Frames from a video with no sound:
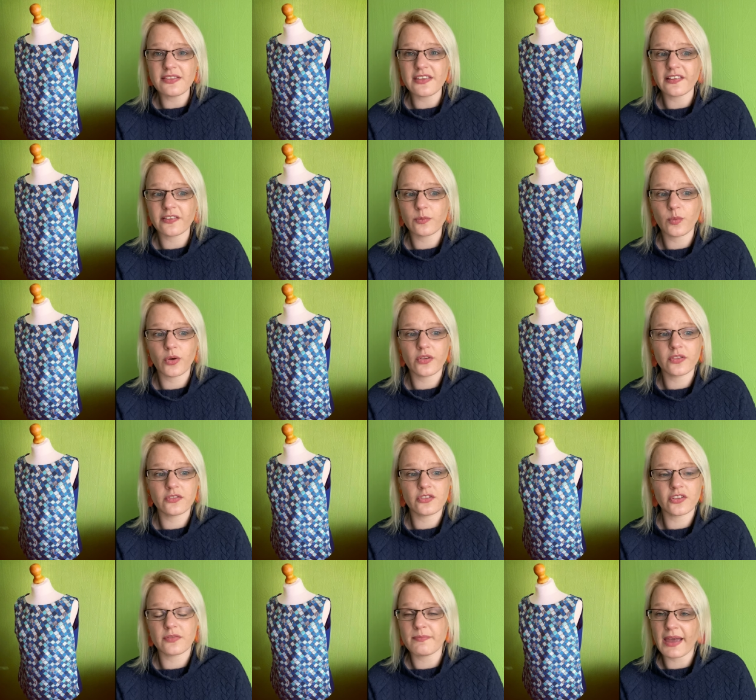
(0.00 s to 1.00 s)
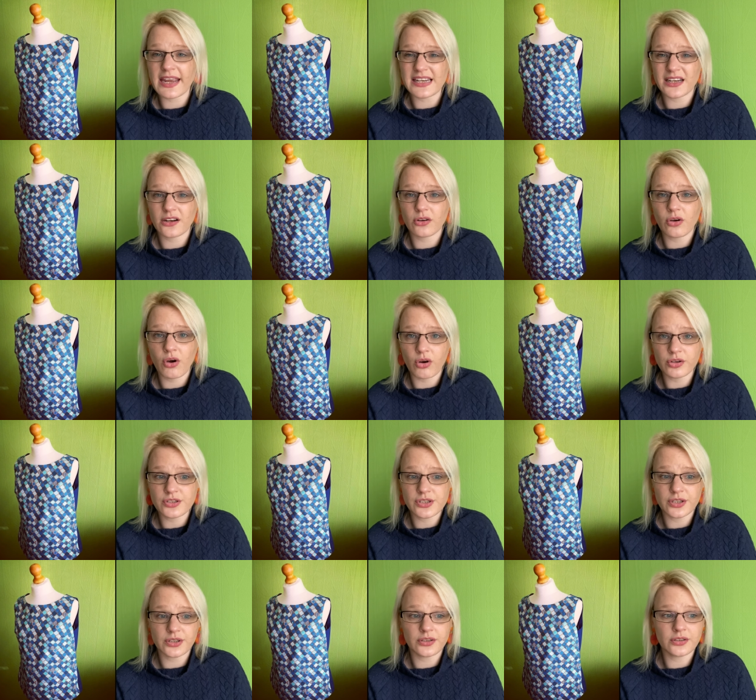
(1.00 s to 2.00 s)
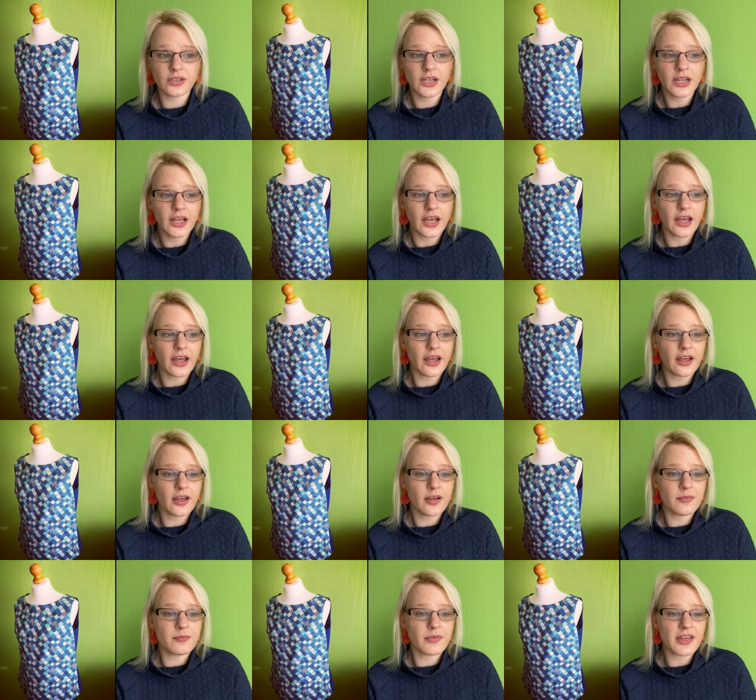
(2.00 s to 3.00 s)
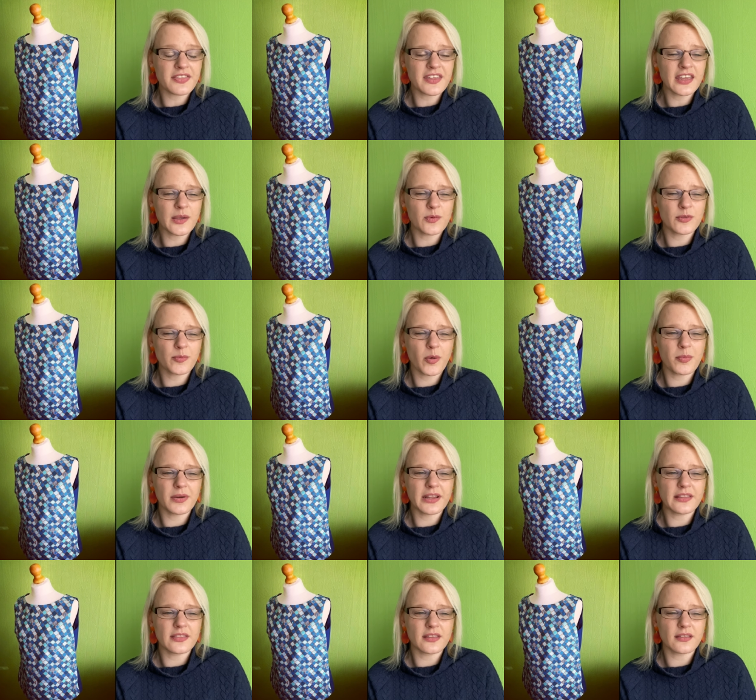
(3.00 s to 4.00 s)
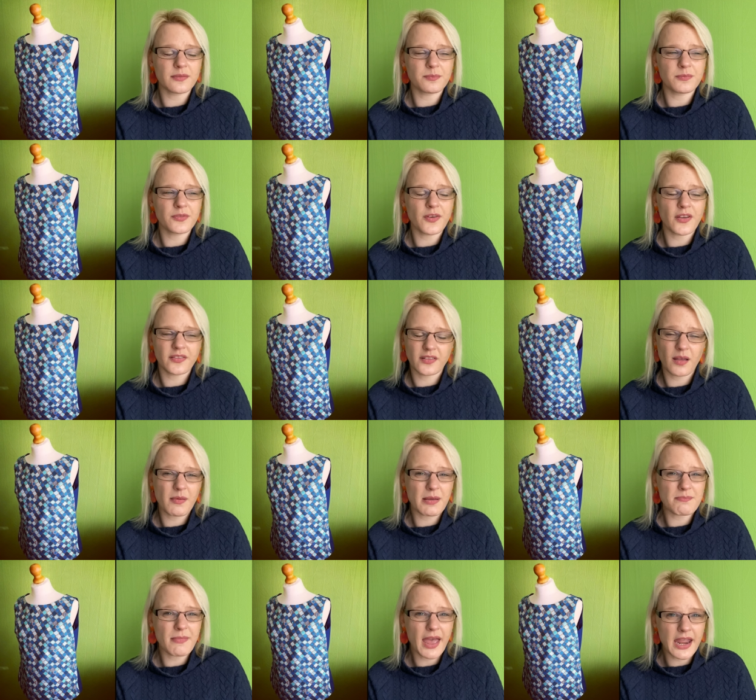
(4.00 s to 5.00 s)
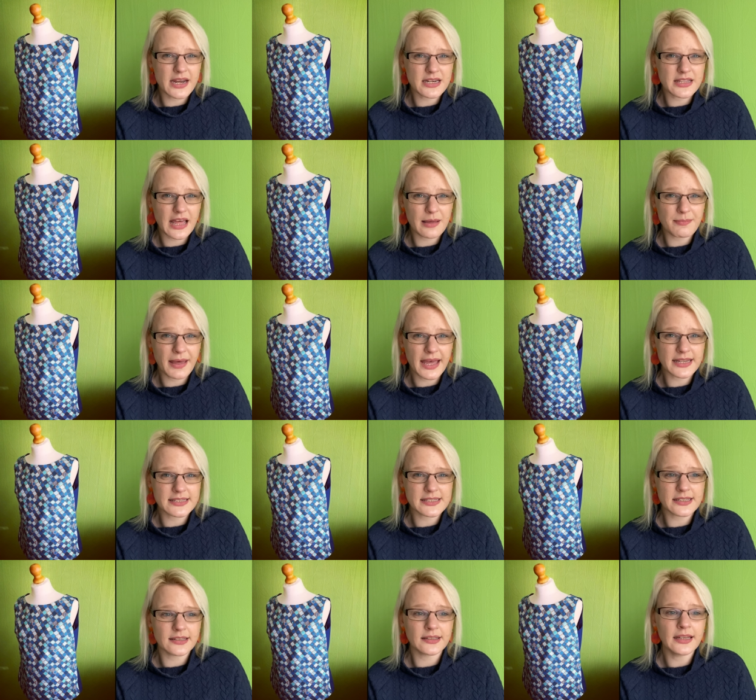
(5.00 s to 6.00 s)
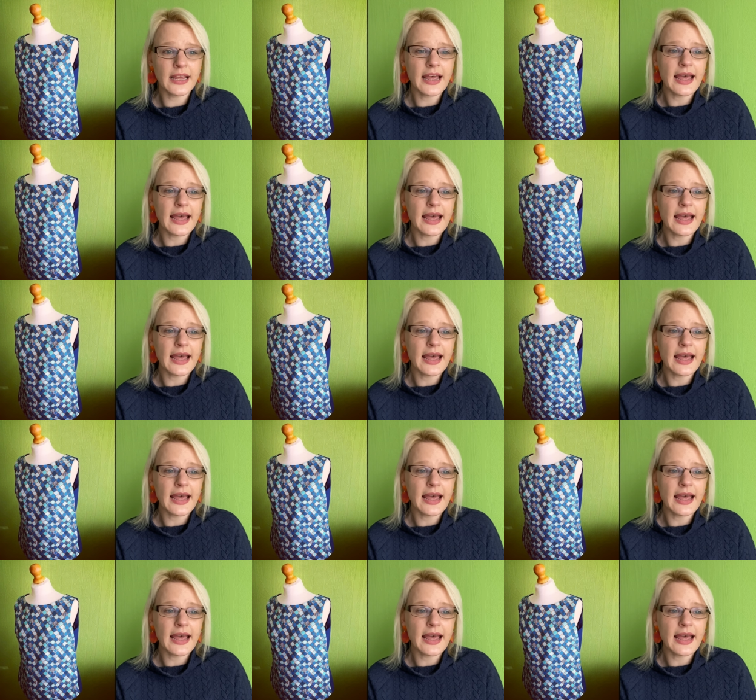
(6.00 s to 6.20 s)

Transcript: This was just made in a cotton. Um, I think it was probably the first time I made that pattern.